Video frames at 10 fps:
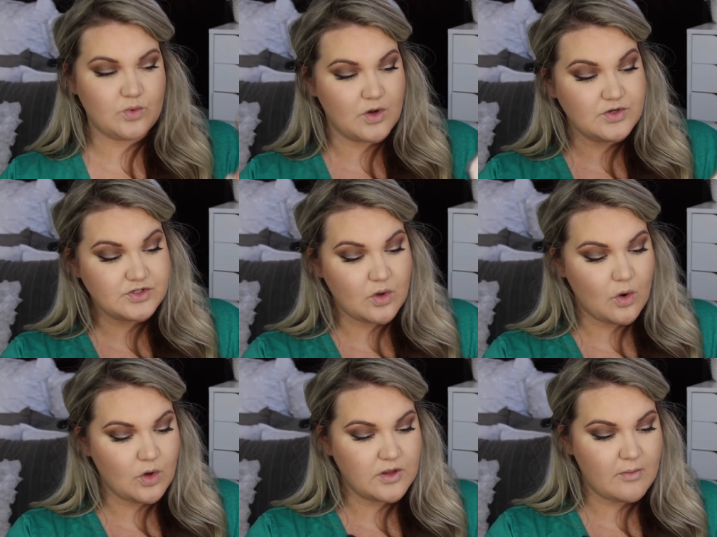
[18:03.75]
Rose
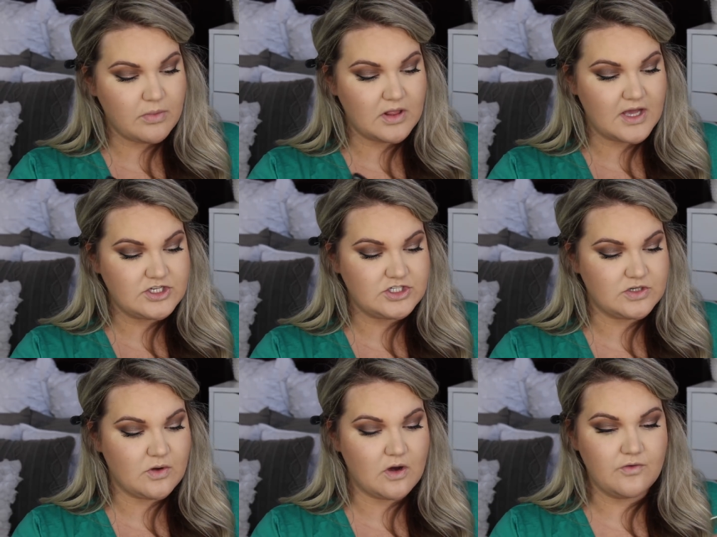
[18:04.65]
Gold Blush
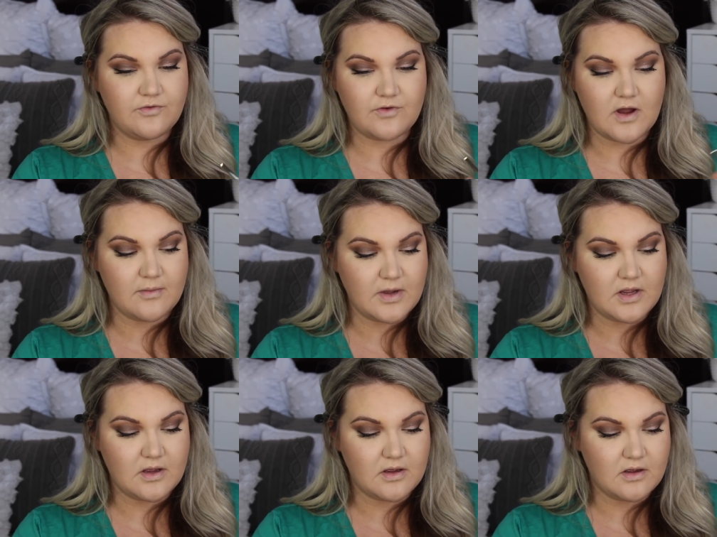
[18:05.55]
Duo from
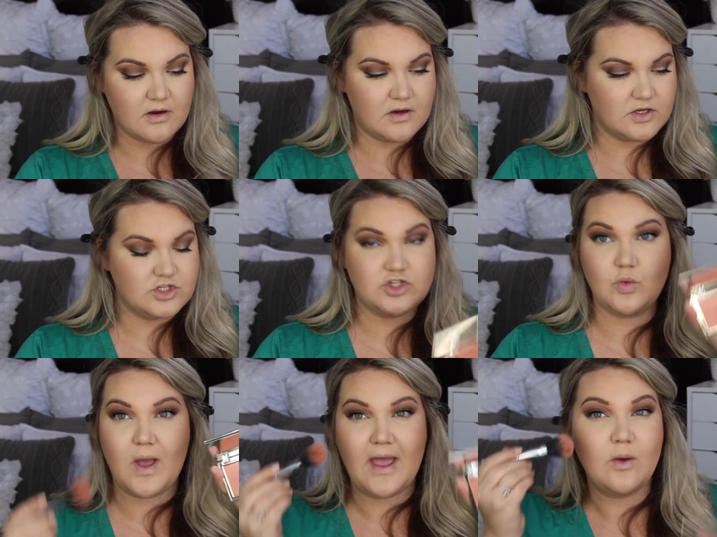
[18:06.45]

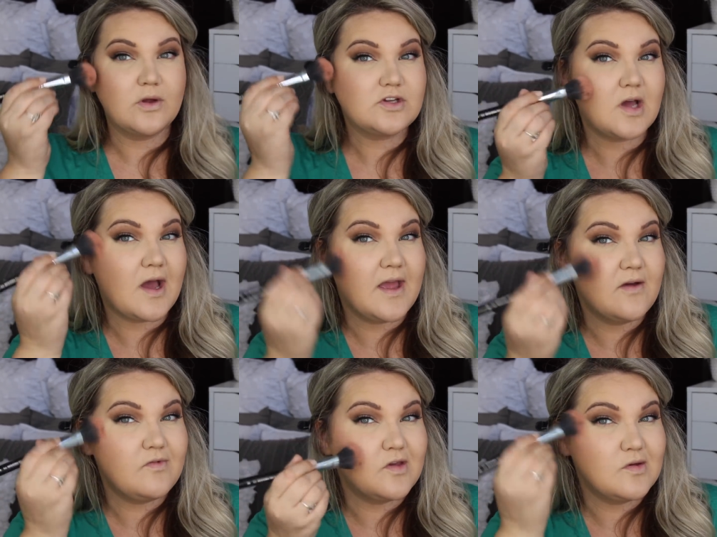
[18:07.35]
Jouer, which I
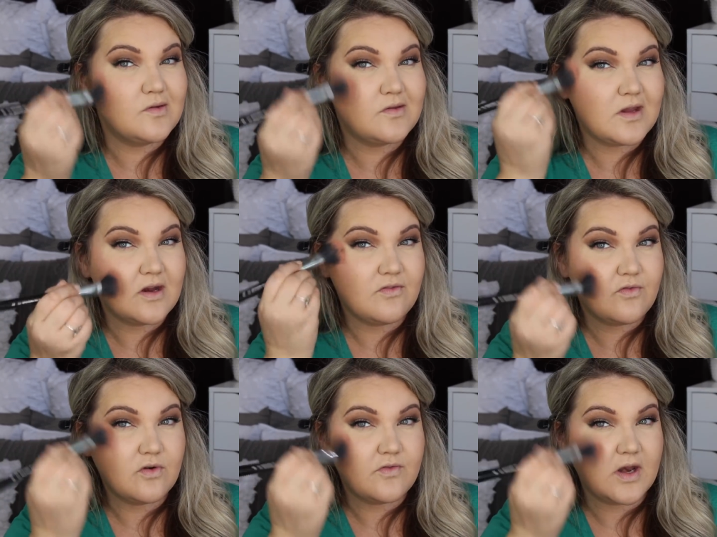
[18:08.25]
have used in a
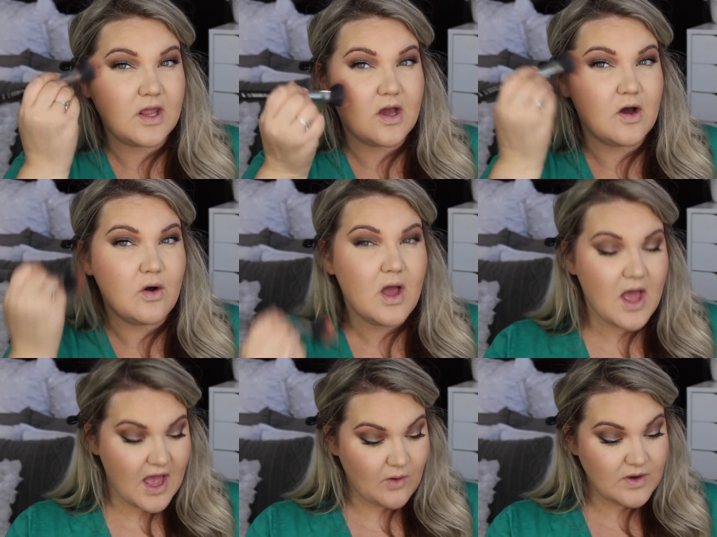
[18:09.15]
full video.
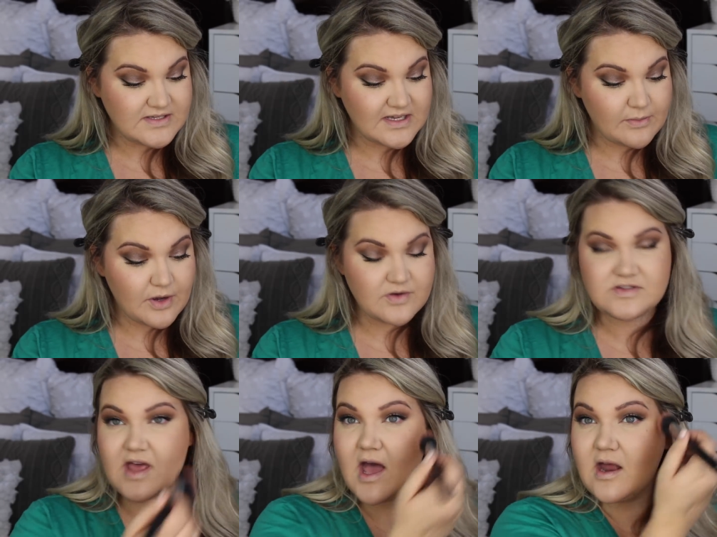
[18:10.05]
I was going to
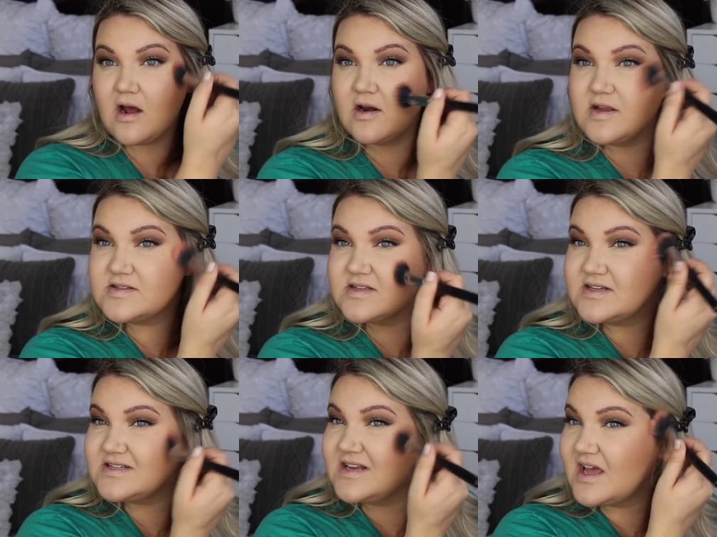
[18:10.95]
post that
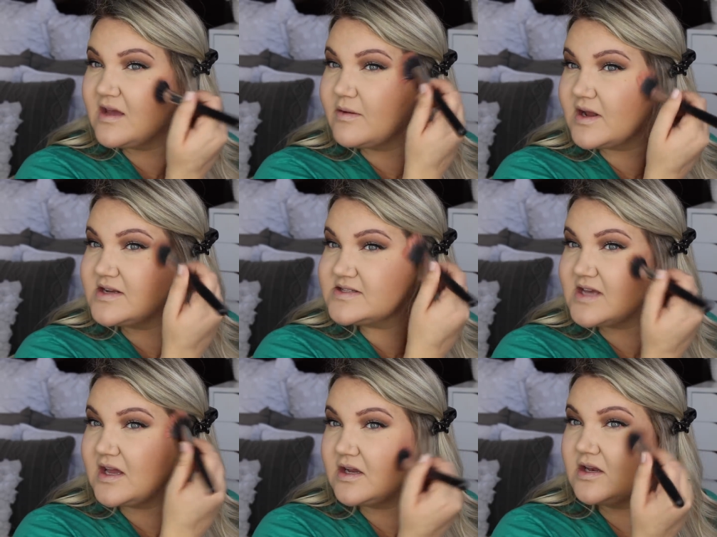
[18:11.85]
honestly today, but I
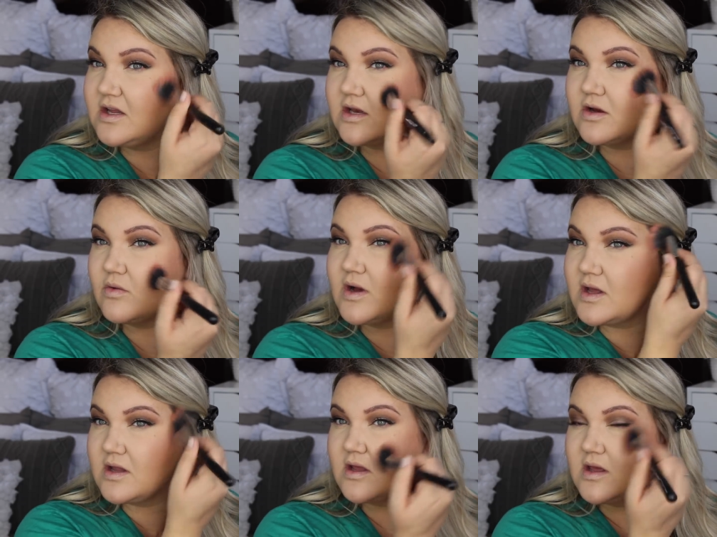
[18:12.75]
decided, you know
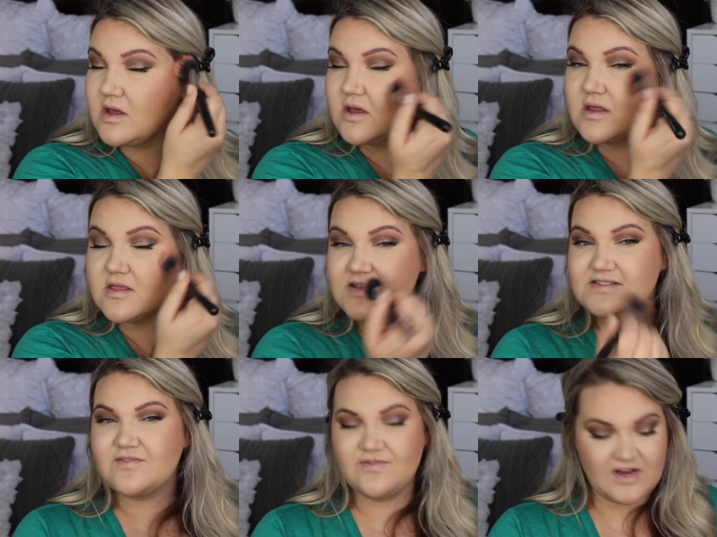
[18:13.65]
what,
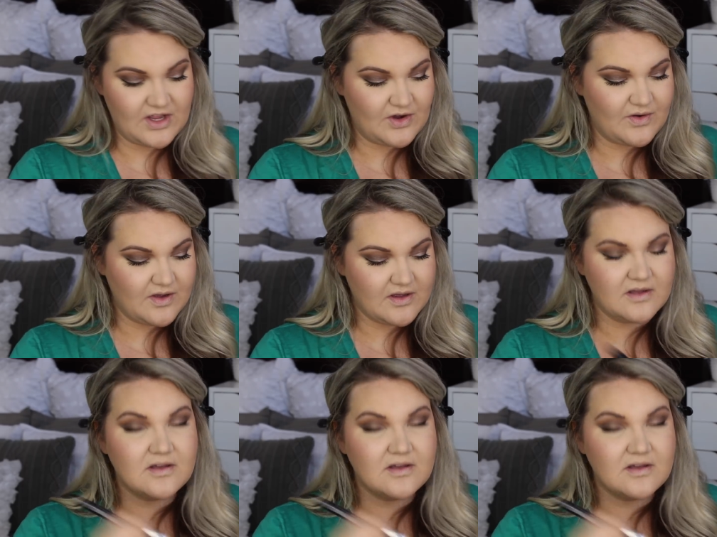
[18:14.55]
this video